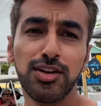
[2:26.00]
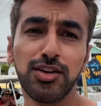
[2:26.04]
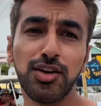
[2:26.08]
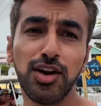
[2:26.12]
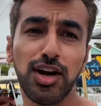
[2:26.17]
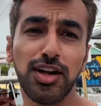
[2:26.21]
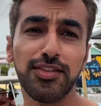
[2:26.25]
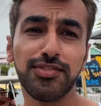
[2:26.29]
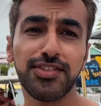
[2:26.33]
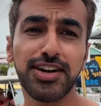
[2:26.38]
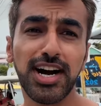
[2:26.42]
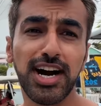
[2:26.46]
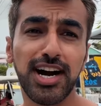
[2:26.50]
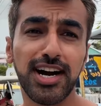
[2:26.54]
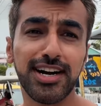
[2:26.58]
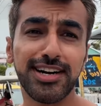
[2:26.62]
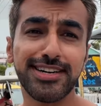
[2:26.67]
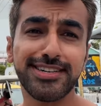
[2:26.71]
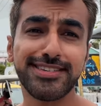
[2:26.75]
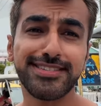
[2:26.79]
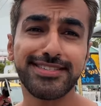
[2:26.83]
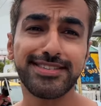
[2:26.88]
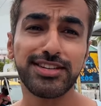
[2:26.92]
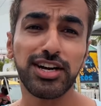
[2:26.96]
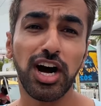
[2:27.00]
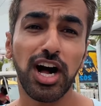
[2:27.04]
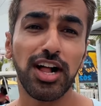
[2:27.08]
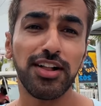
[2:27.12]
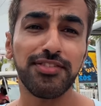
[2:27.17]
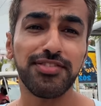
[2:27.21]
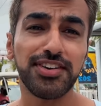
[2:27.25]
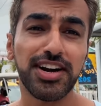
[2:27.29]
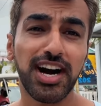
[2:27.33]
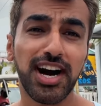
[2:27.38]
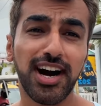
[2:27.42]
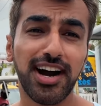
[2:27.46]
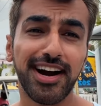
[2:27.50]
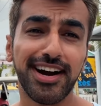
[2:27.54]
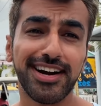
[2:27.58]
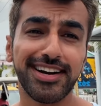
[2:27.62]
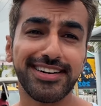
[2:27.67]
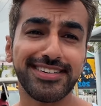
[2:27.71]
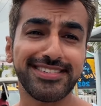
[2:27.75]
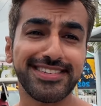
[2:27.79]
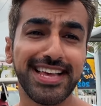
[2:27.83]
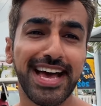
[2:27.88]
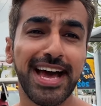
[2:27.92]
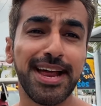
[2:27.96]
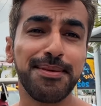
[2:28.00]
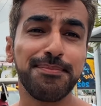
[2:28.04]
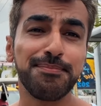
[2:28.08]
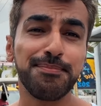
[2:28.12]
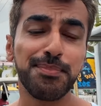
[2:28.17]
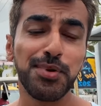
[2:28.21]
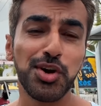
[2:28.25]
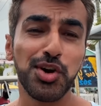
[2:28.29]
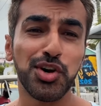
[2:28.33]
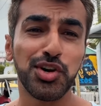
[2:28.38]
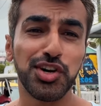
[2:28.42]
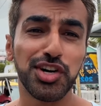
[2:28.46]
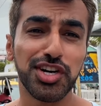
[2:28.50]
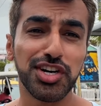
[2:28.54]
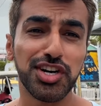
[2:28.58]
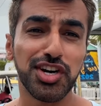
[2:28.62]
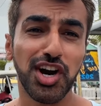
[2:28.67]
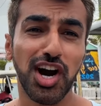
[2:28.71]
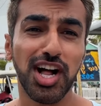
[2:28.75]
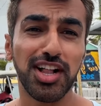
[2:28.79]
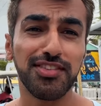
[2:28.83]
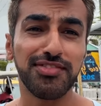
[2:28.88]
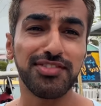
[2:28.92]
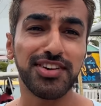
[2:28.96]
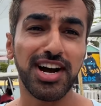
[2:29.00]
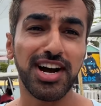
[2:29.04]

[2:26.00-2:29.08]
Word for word: Golf carts, golf carts, and more golf